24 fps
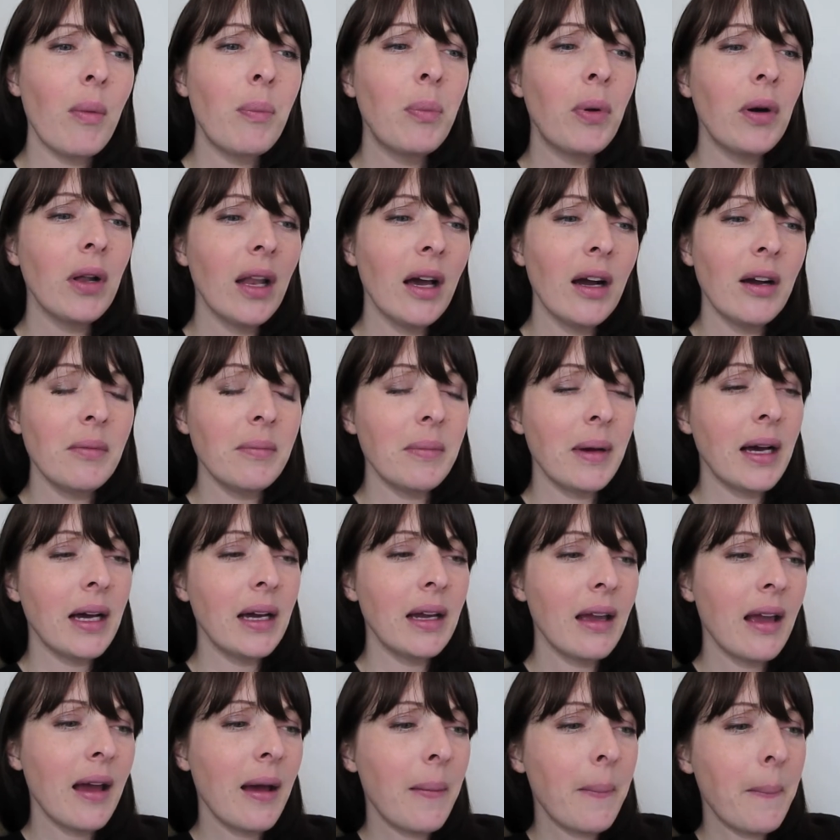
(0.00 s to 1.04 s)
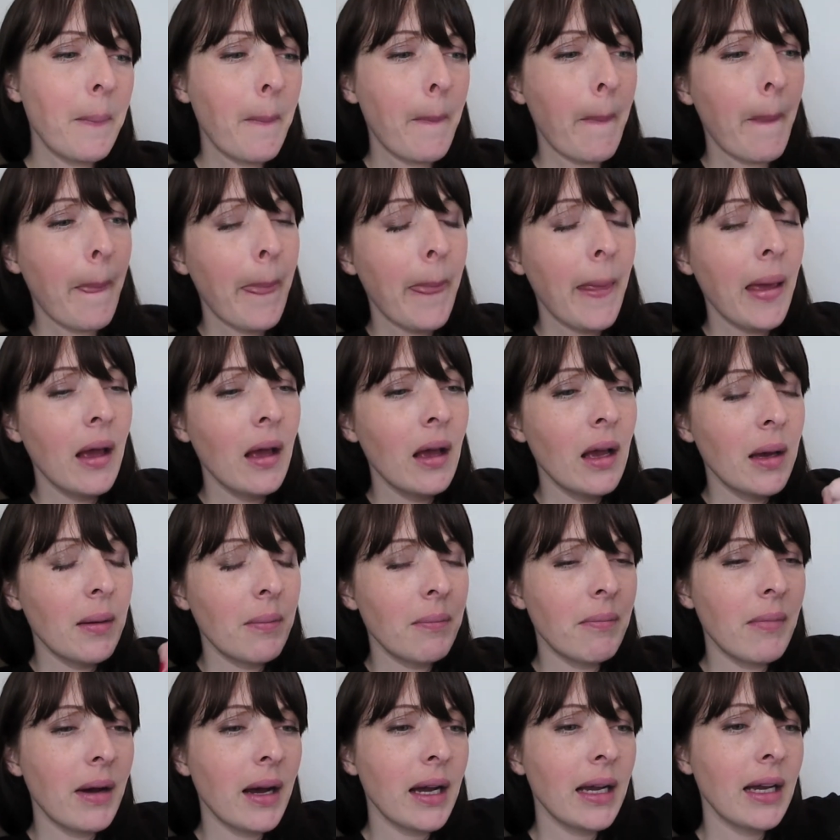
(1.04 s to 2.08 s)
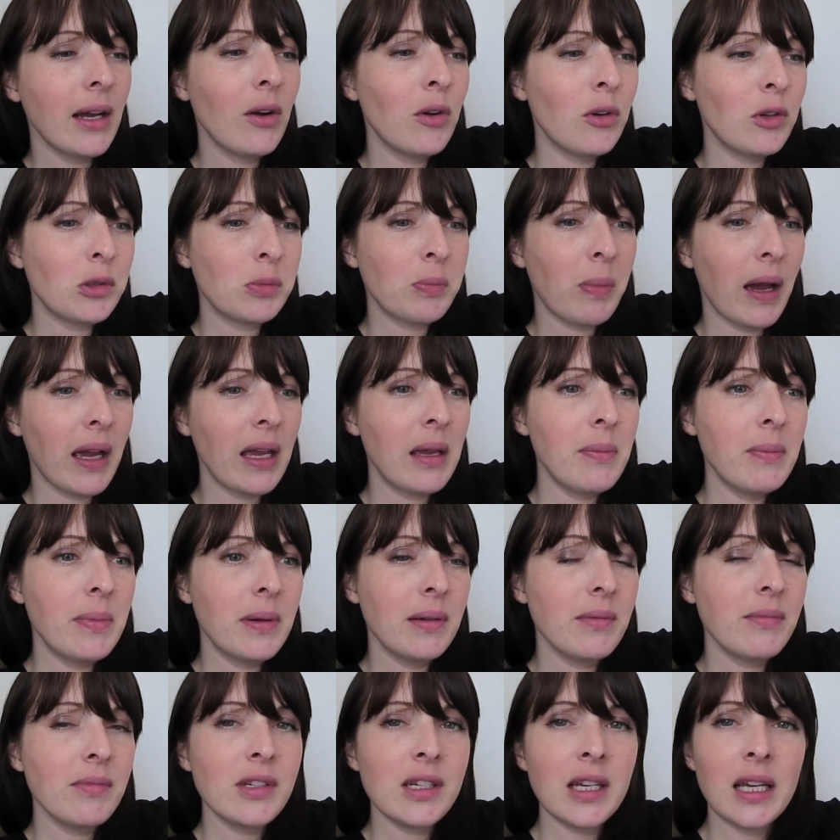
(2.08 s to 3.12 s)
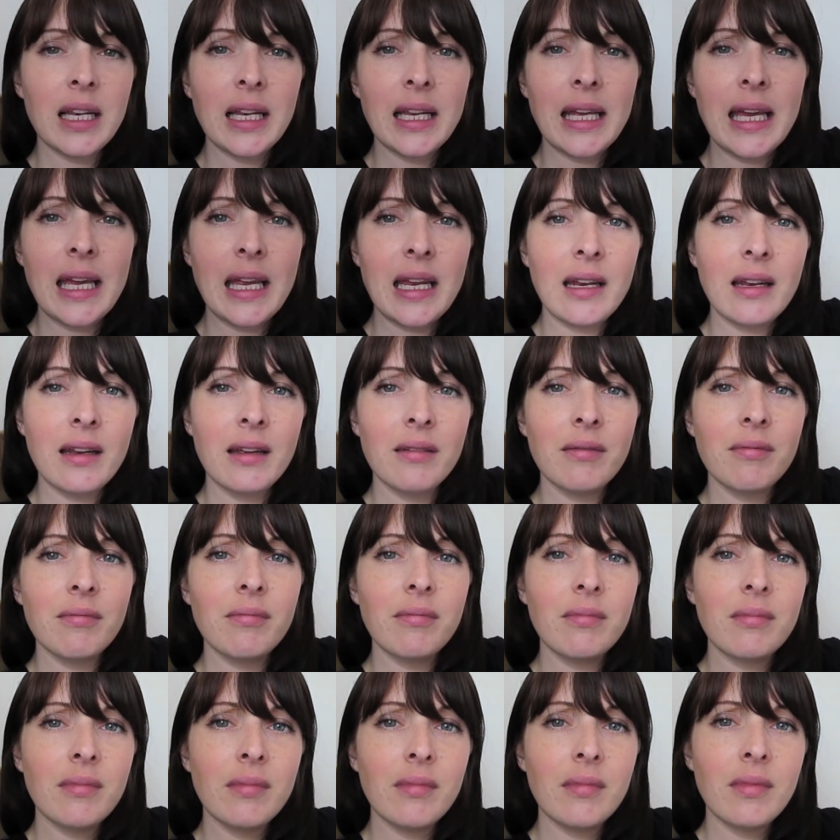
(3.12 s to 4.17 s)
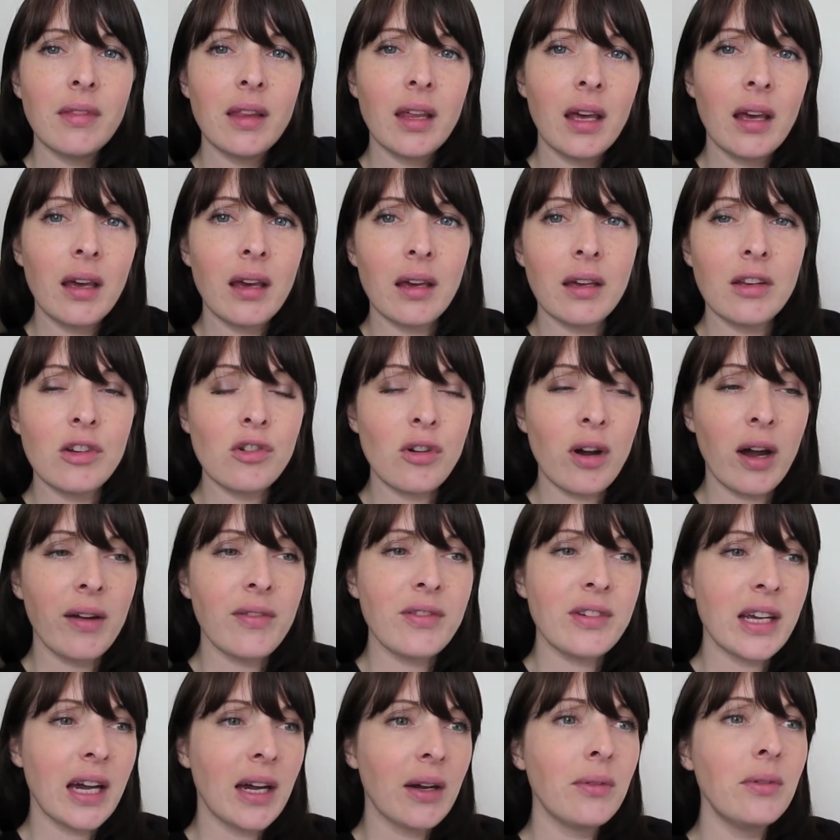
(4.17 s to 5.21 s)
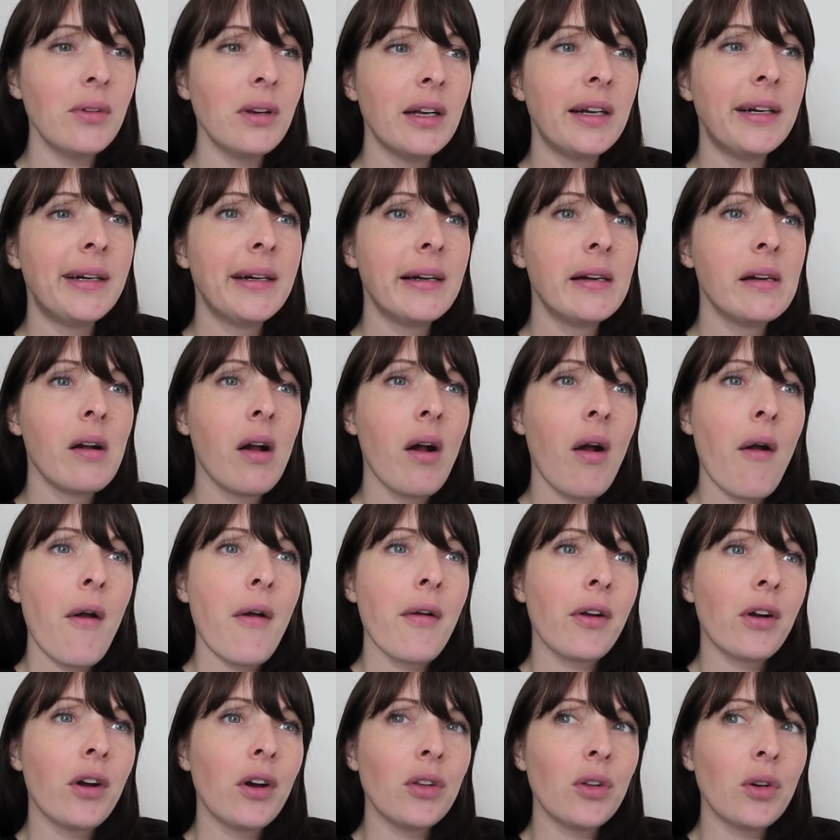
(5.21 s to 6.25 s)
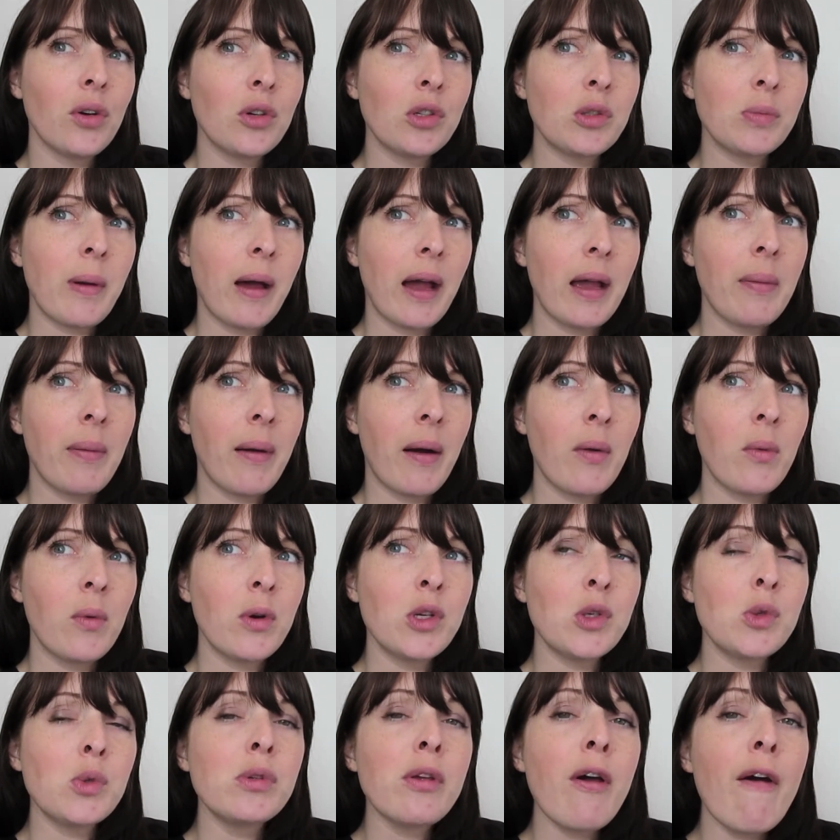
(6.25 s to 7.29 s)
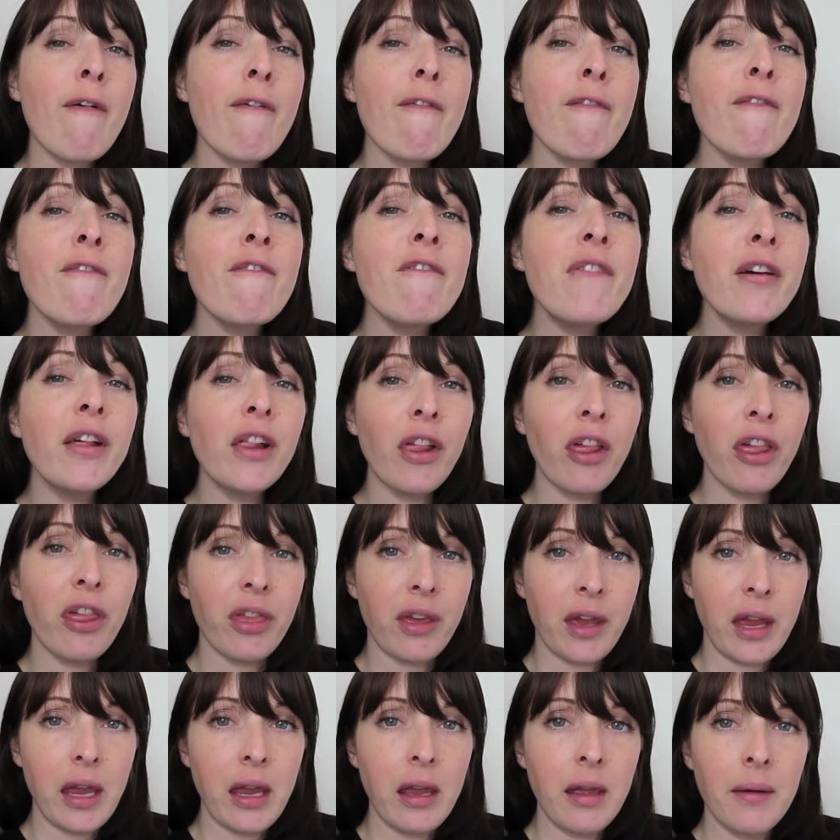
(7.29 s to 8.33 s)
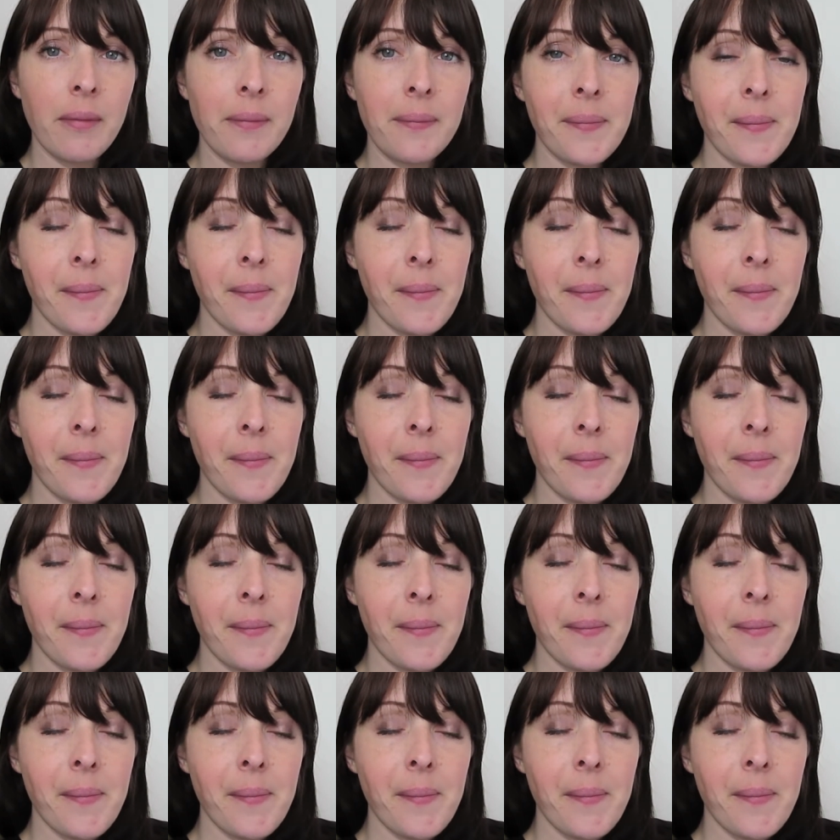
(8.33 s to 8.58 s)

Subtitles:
I'll pull out my my hose pipe to clean the drive down. Got the hose pipe out, which was filthy.